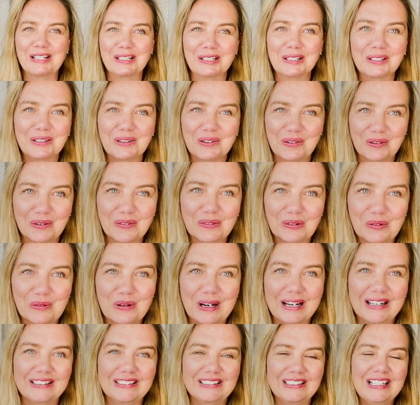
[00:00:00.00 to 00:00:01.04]
gonna go over
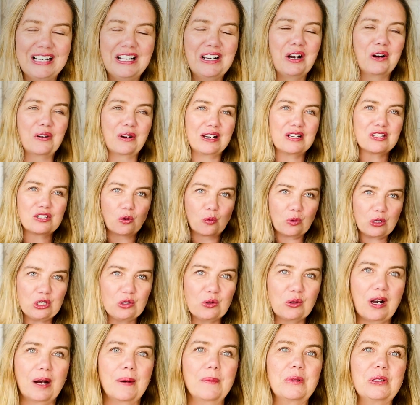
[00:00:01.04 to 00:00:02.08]
well. Okay, so when you
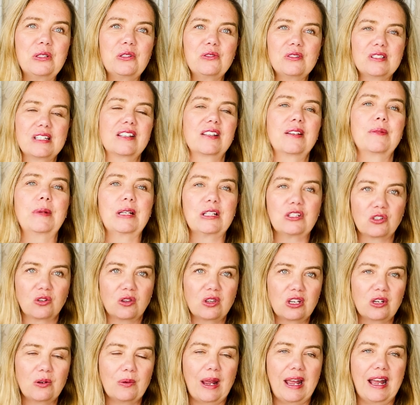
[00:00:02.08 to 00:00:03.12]
come to New Zealand, make sure
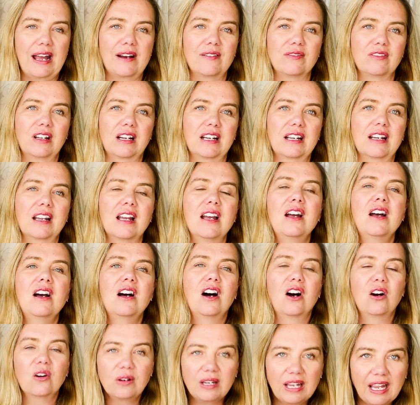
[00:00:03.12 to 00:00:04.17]
that you have like,
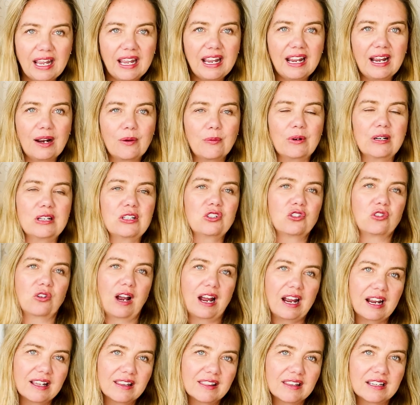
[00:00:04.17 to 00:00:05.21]
okay, I wanna
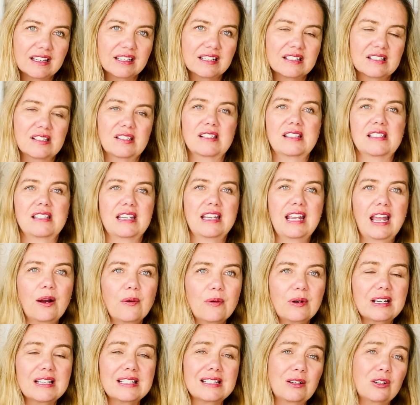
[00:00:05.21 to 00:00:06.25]
try this, let's see how
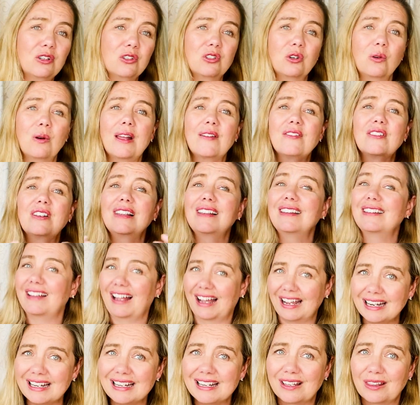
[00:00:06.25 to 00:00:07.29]
it is. Now, you don't have to
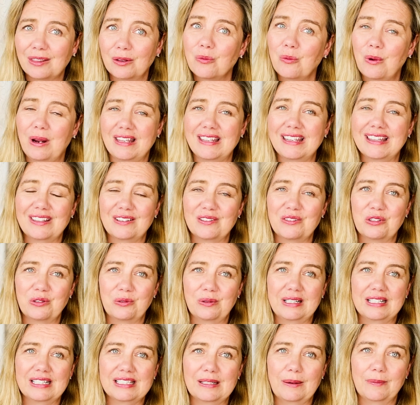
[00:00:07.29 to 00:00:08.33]
like the way that they're
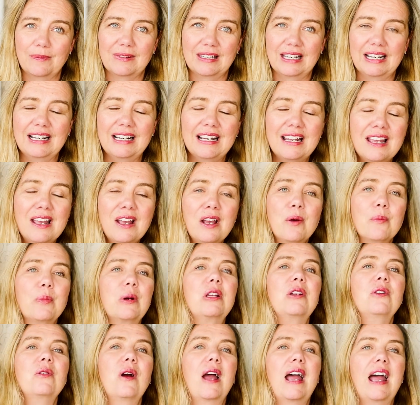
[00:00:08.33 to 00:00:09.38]
doing something, but
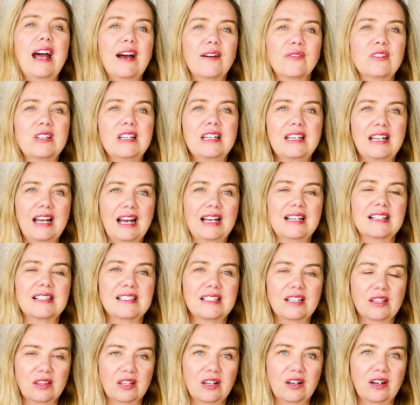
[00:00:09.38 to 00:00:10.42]
you have to not
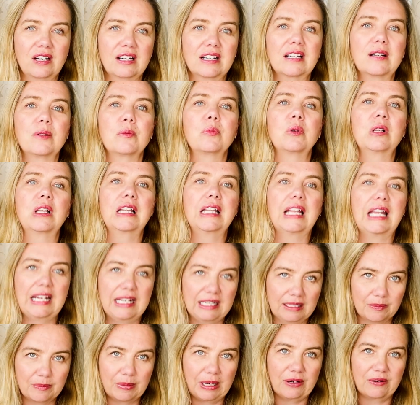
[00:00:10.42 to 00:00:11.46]
sit there and
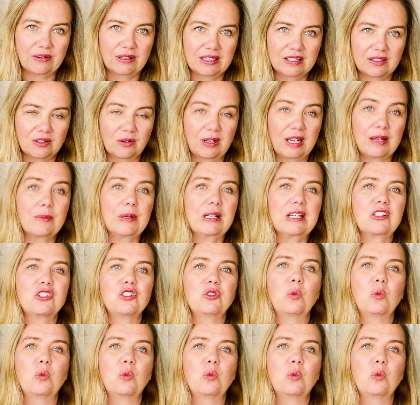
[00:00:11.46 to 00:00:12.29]
complain about it, okay? Because